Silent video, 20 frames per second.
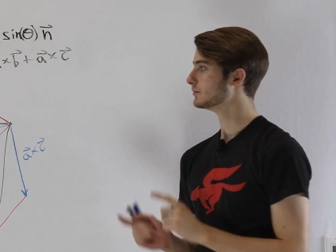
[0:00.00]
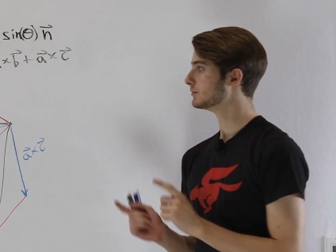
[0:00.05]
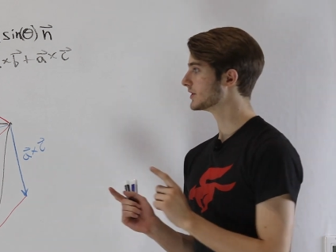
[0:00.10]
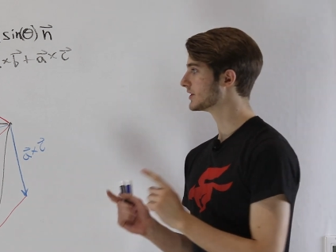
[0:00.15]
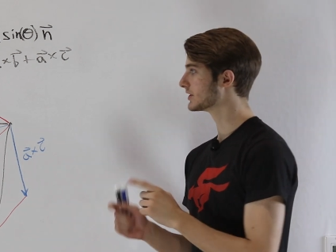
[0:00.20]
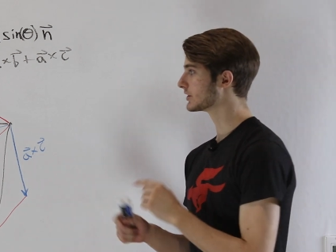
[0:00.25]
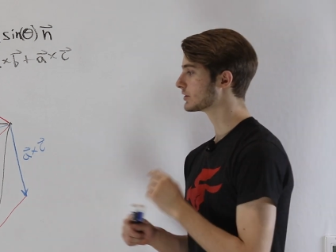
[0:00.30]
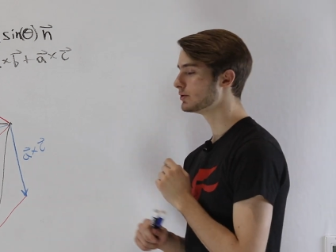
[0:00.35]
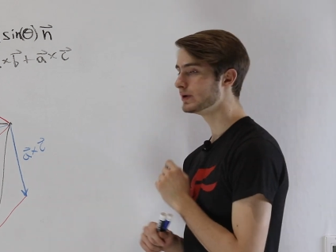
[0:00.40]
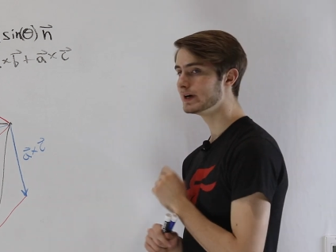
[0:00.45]

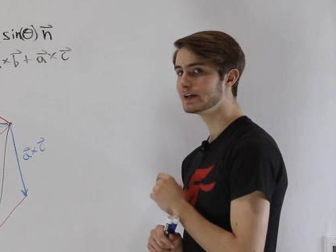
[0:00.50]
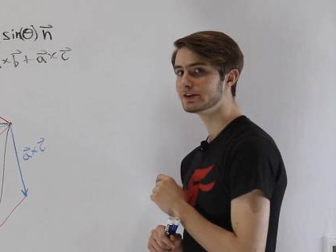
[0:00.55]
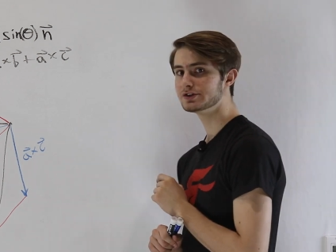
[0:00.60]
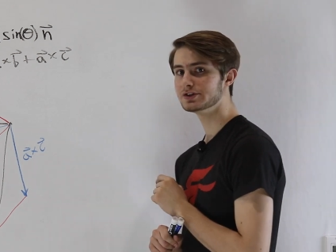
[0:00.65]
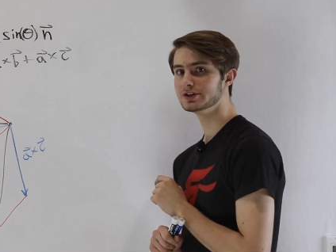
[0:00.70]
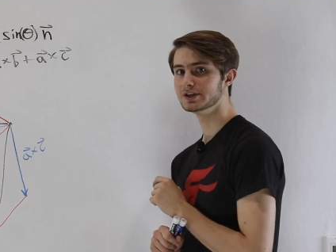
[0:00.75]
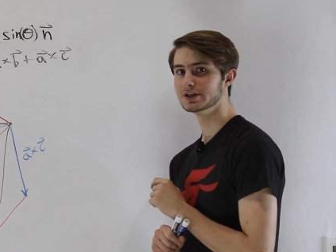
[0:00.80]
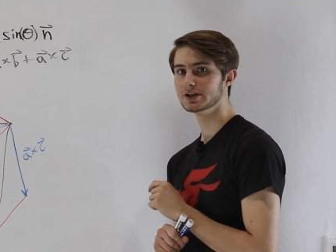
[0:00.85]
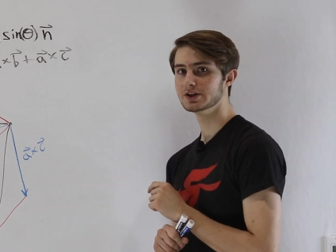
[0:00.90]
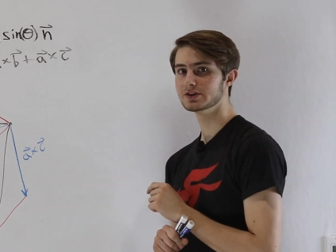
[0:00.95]
But the
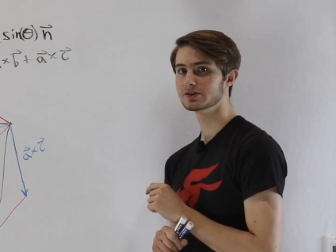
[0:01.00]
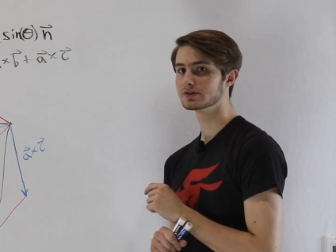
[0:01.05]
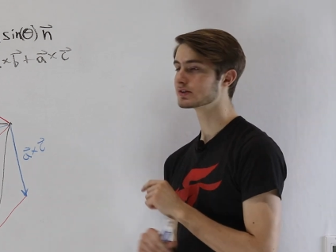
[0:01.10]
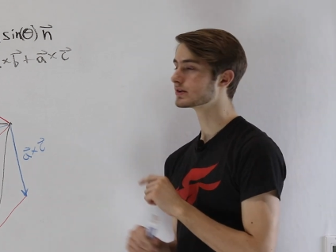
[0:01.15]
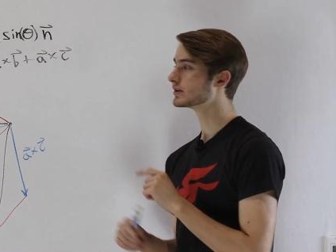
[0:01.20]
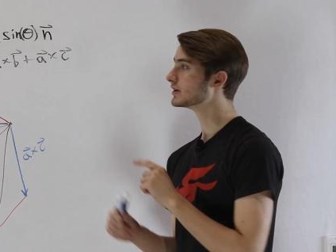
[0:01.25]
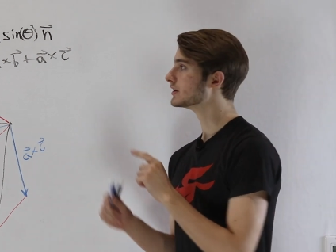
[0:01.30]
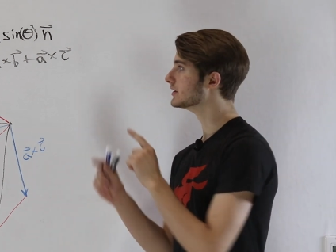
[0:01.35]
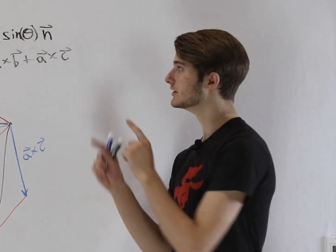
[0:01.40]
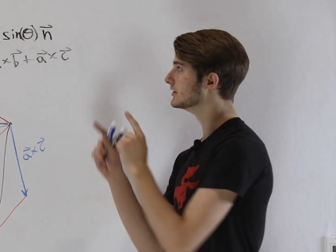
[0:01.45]
question is,
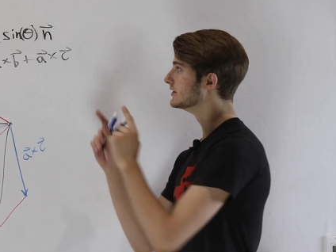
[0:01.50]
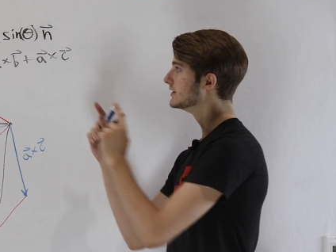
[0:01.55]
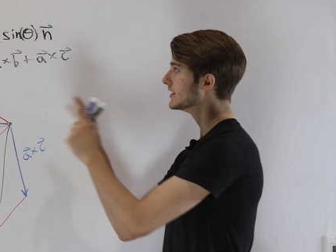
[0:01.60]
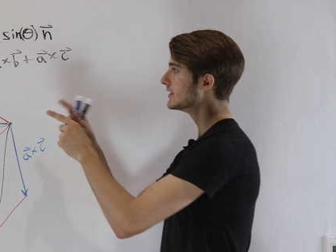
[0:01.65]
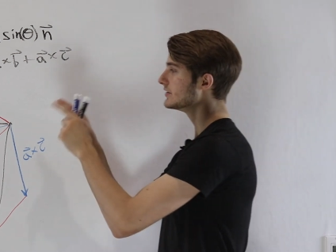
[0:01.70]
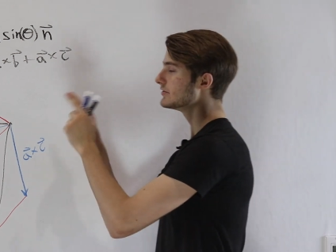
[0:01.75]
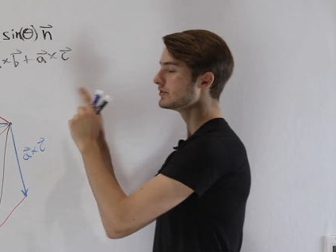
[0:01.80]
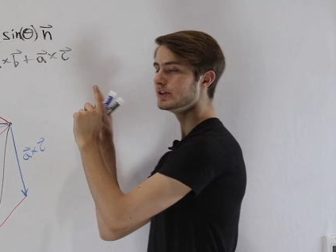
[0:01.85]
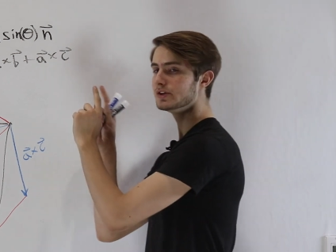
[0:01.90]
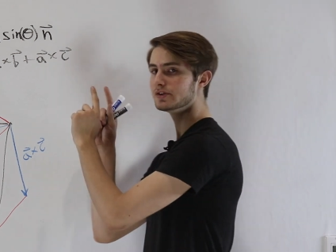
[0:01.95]

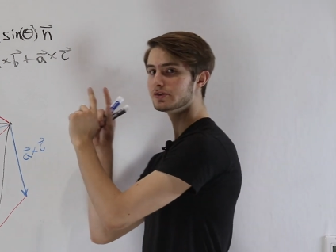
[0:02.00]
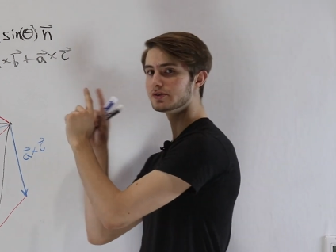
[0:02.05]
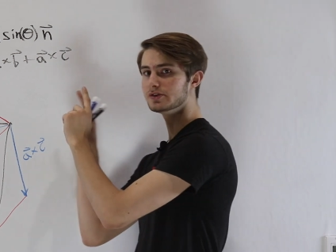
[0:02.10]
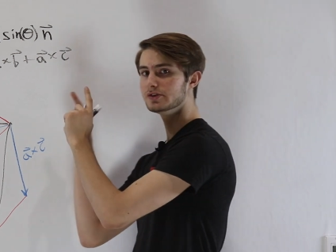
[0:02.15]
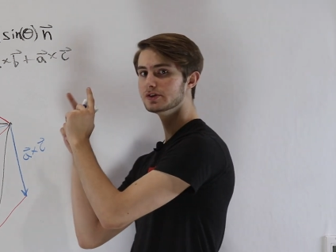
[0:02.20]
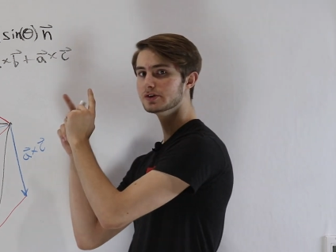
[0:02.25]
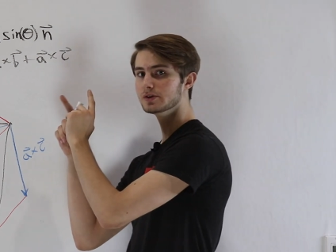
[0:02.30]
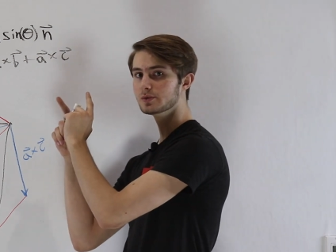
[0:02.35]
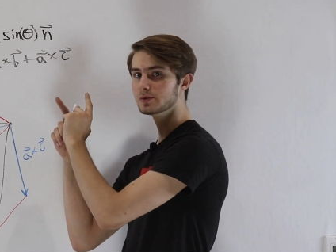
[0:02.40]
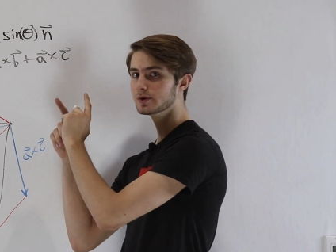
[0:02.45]
does this
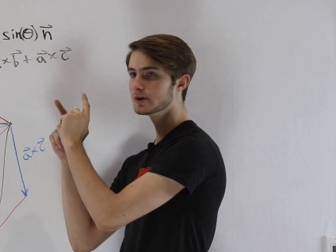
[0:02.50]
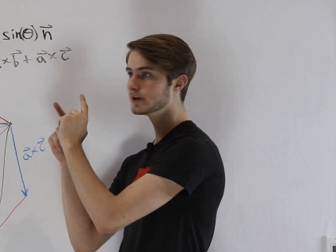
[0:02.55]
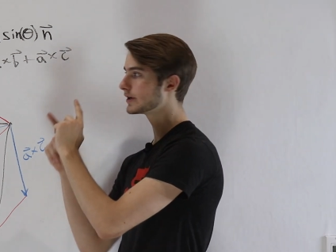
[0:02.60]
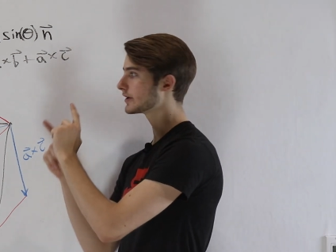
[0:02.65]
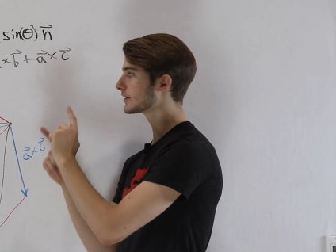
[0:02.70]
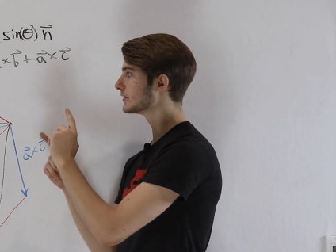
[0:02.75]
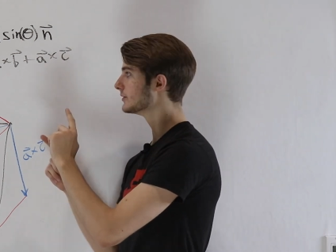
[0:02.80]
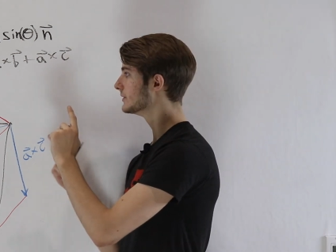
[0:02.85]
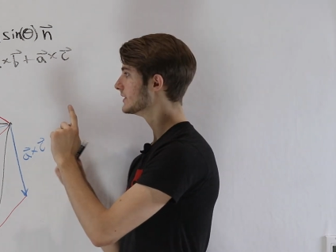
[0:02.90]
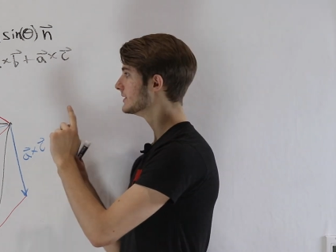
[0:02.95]
still
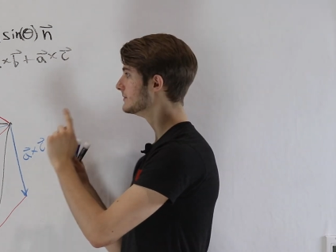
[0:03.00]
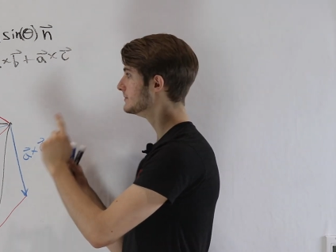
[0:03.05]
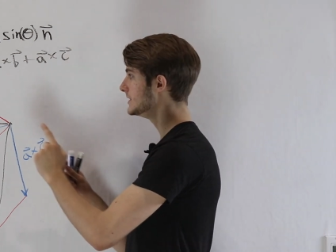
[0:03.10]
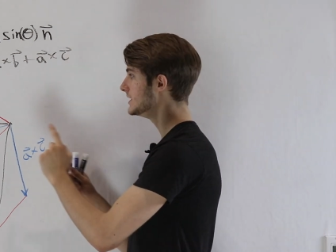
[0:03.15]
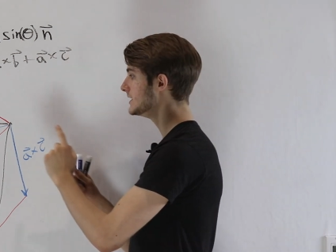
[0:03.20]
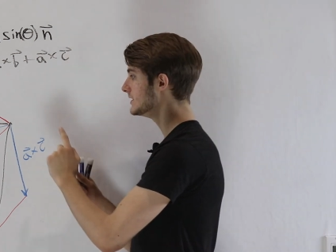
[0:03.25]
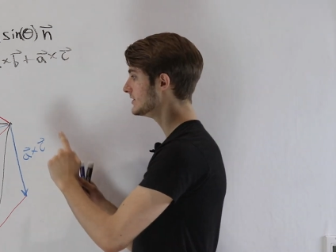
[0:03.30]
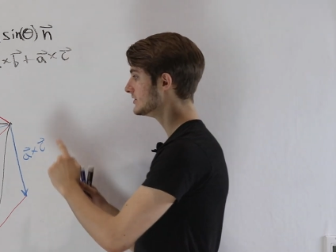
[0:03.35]
work when B